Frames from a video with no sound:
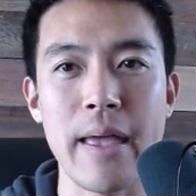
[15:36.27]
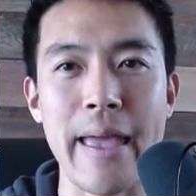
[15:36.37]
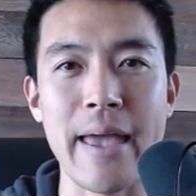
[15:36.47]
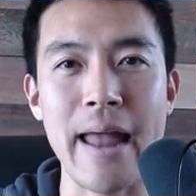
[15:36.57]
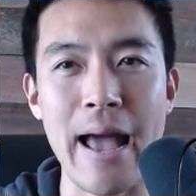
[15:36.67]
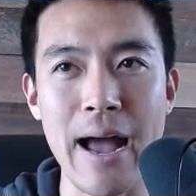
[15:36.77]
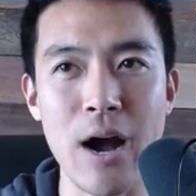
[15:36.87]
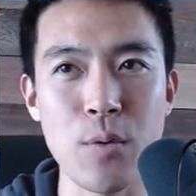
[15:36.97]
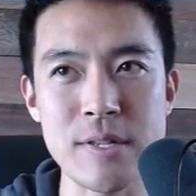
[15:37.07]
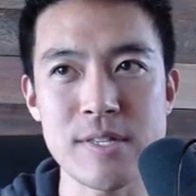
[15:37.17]
and
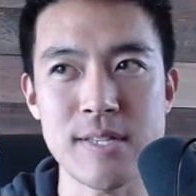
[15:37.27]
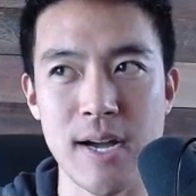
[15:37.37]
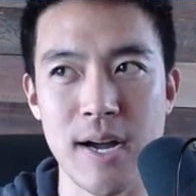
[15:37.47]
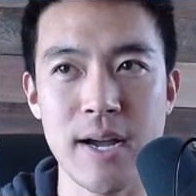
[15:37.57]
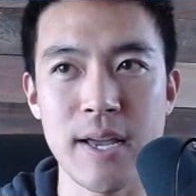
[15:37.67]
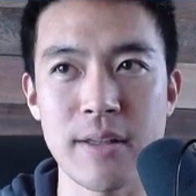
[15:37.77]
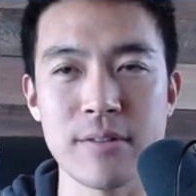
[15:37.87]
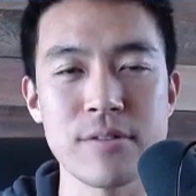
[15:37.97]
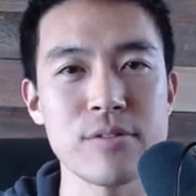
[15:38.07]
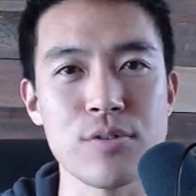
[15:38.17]
how it's tied
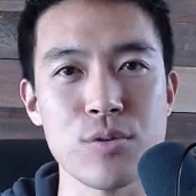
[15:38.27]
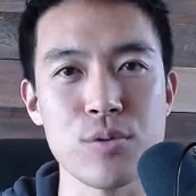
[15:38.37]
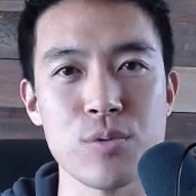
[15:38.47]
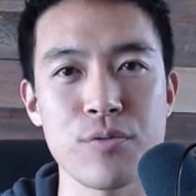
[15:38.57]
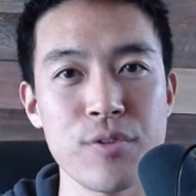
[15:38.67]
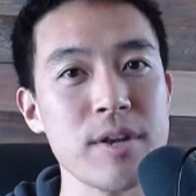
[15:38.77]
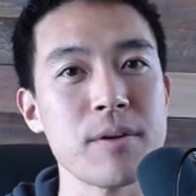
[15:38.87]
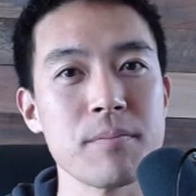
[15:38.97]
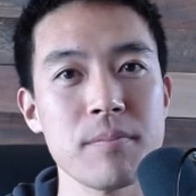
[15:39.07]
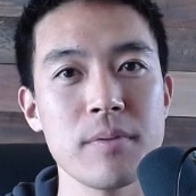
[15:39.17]
to
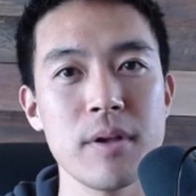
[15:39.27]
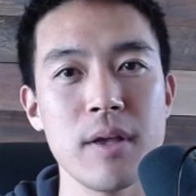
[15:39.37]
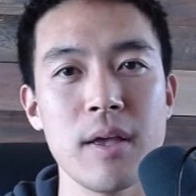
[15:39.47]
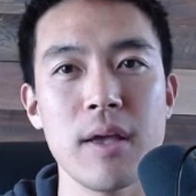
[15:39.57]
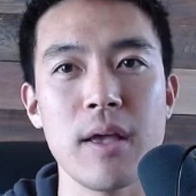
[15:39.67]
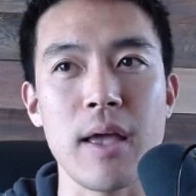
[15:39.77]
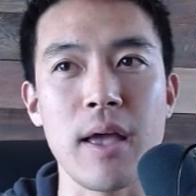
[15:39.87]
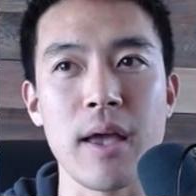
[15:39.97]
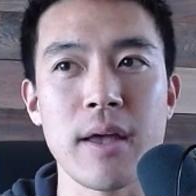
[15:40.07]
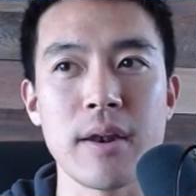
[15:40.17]
freedom.
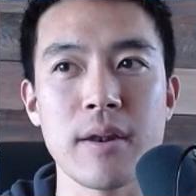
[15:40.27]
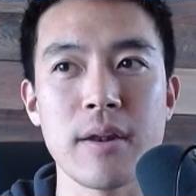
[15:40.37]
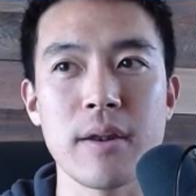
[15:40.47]
And